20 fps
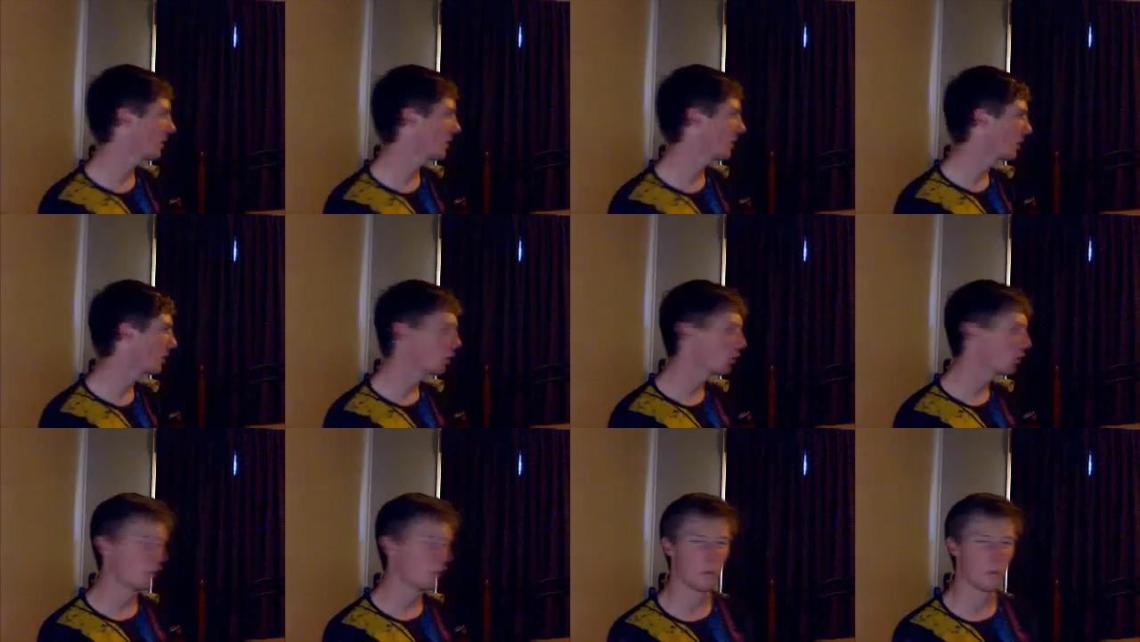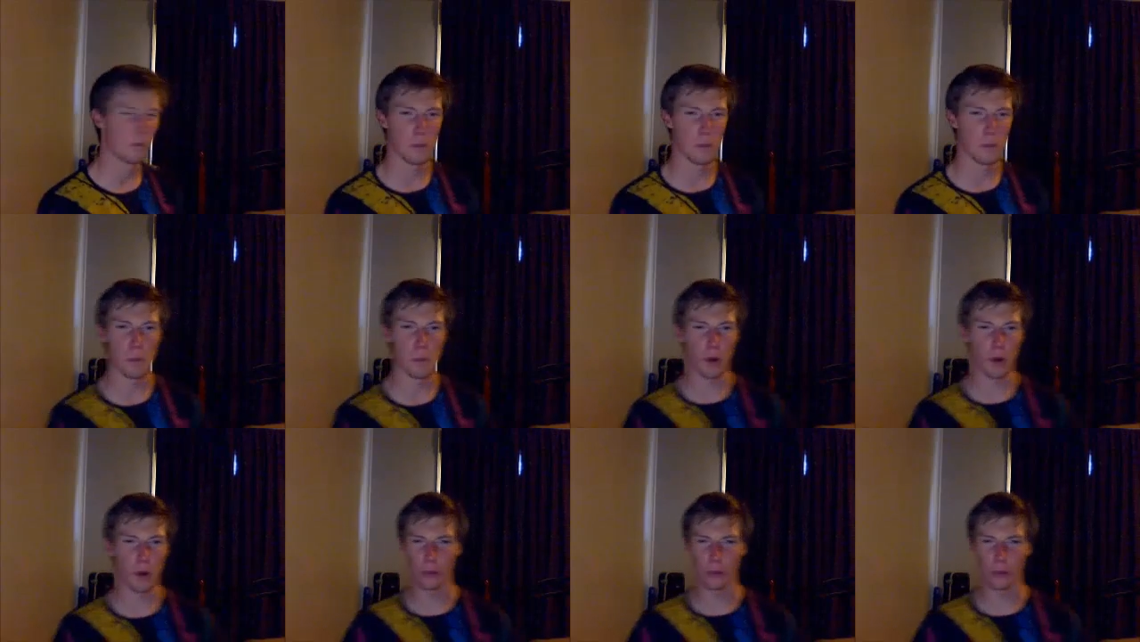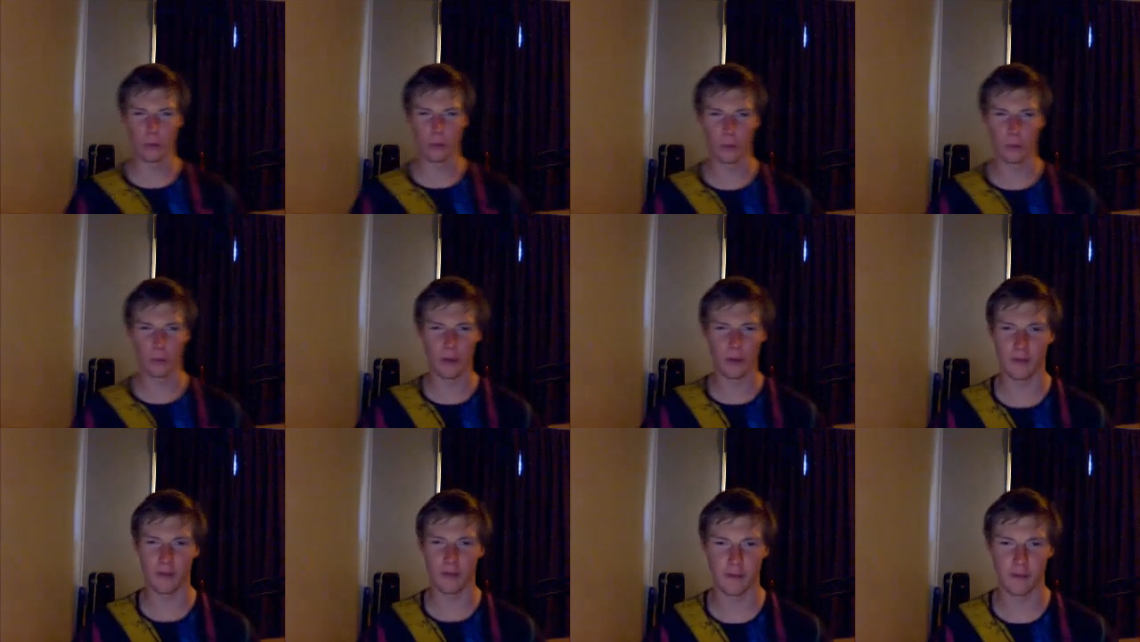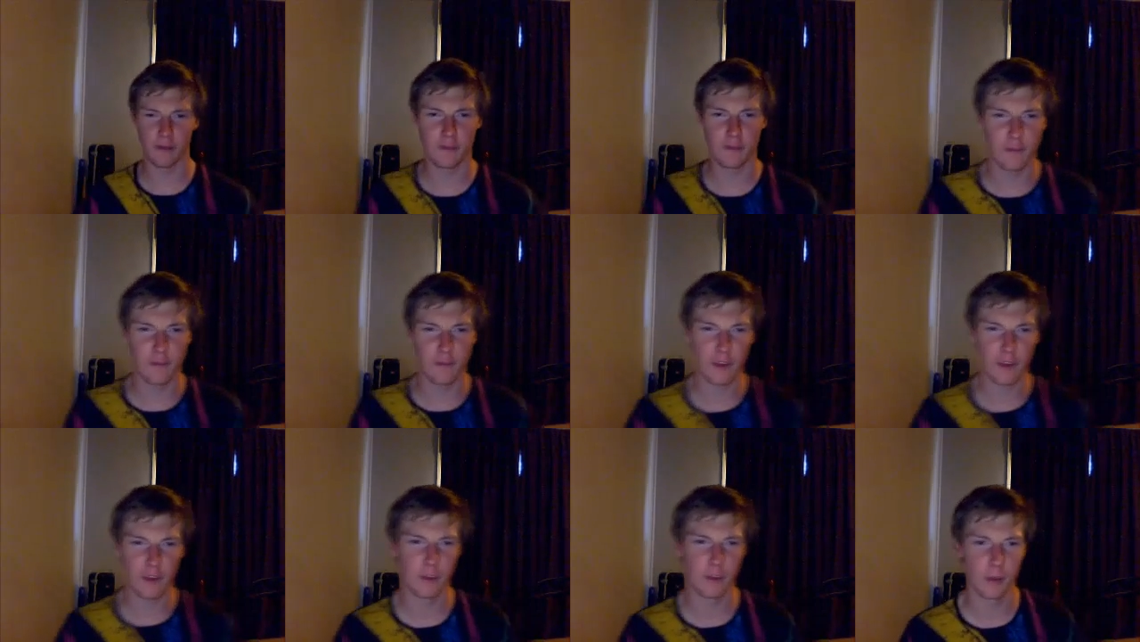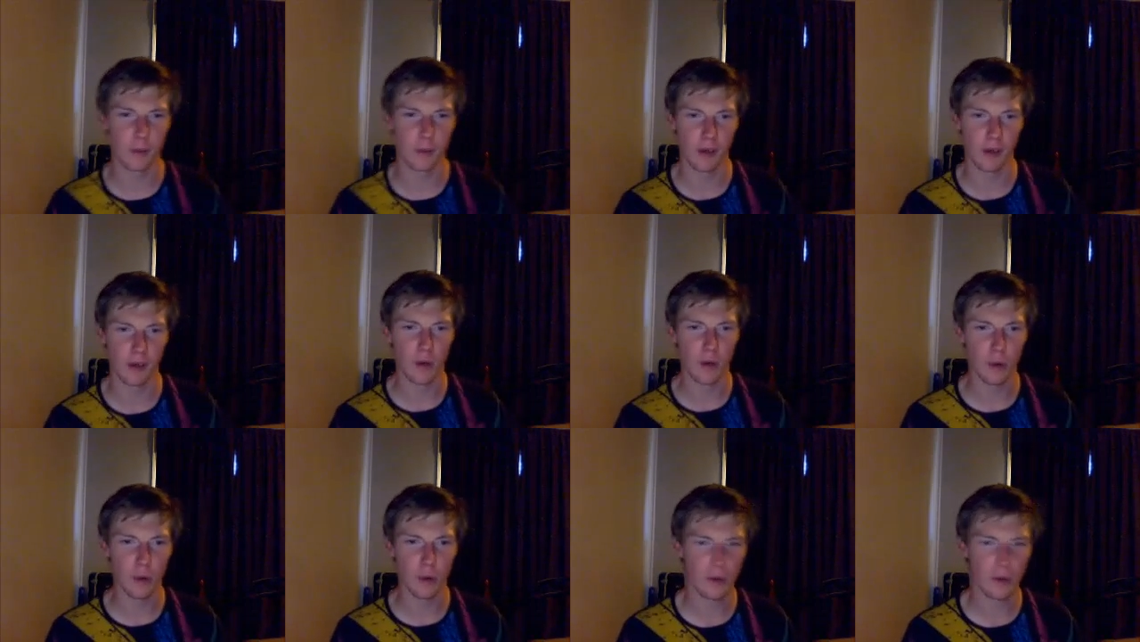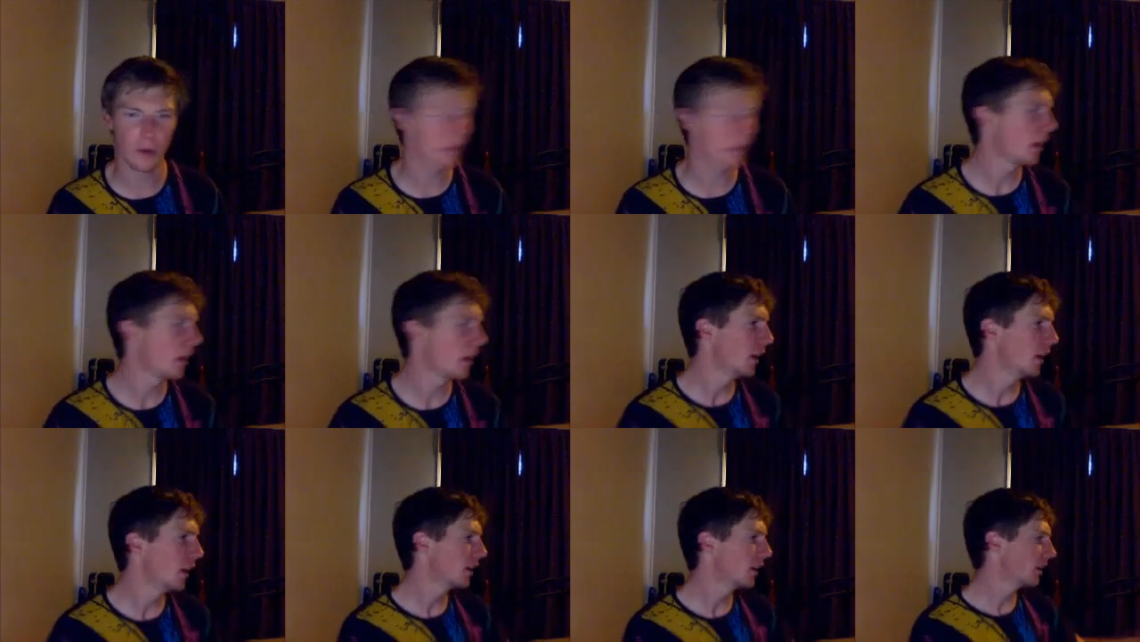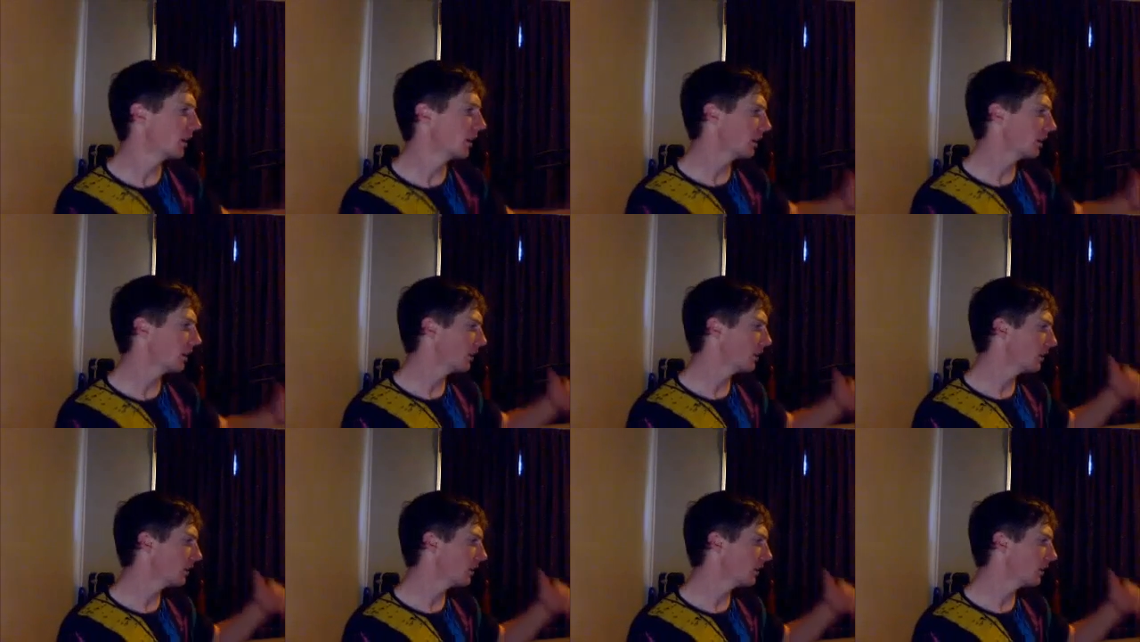they think that's a good moral or whatever the fuck you want to call it.